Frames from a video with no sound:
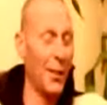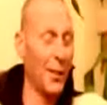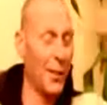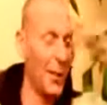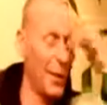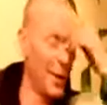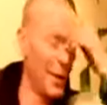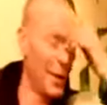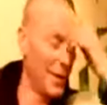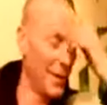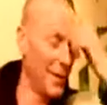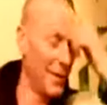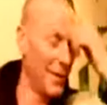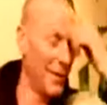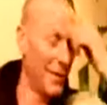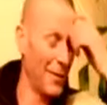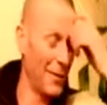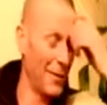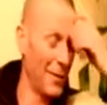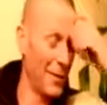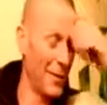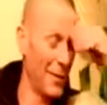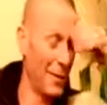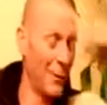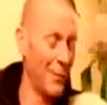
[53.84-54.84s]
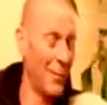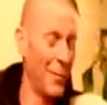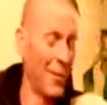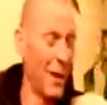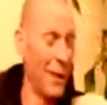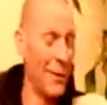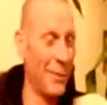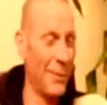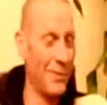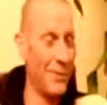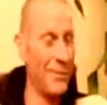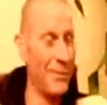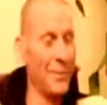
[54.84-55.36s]
of mine called
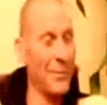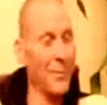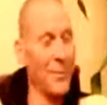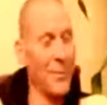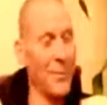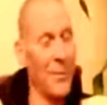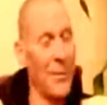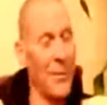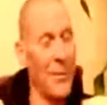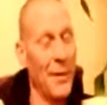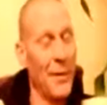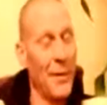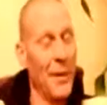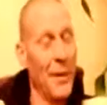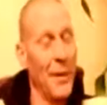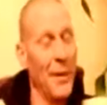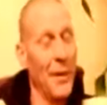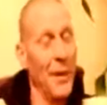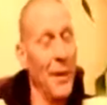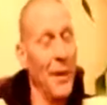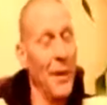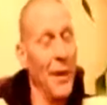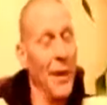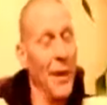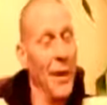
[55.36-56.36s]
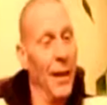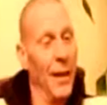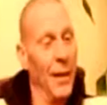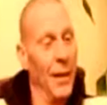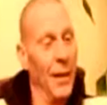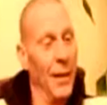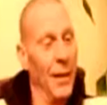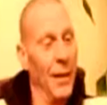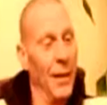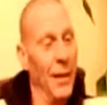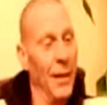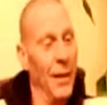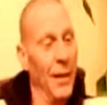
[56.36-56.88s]
Matt.
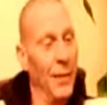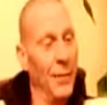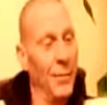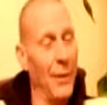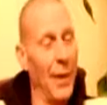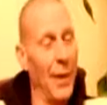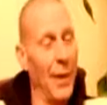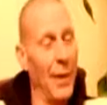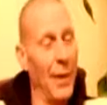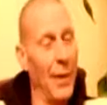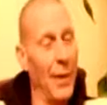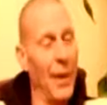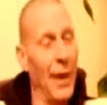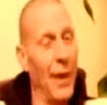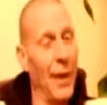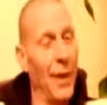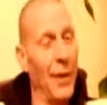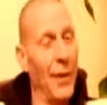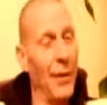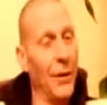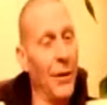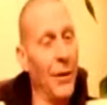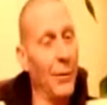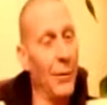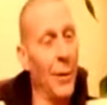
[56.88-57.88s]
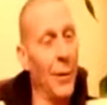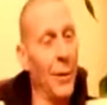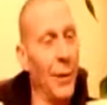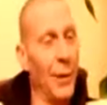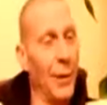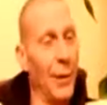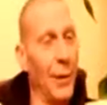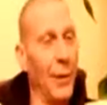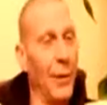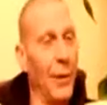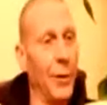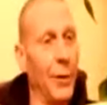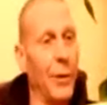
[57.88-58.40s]
I'd met the guy on a
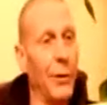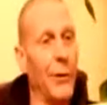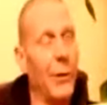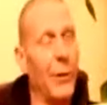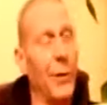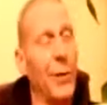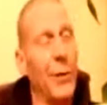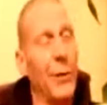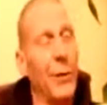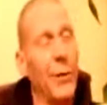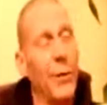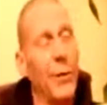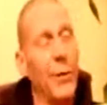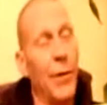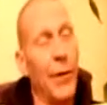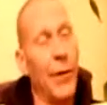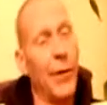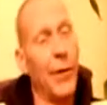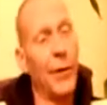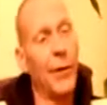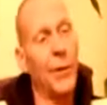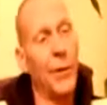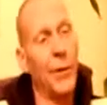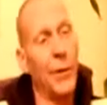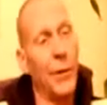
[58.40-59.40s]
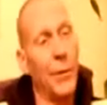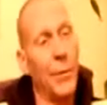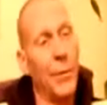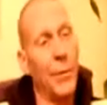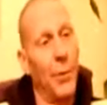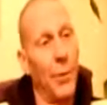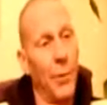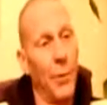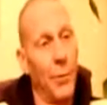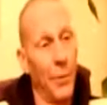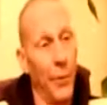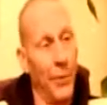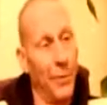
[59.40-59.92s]
plumbing course when I was training to be a
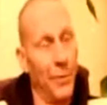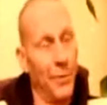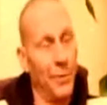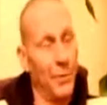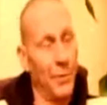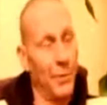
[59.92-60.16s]
plumber.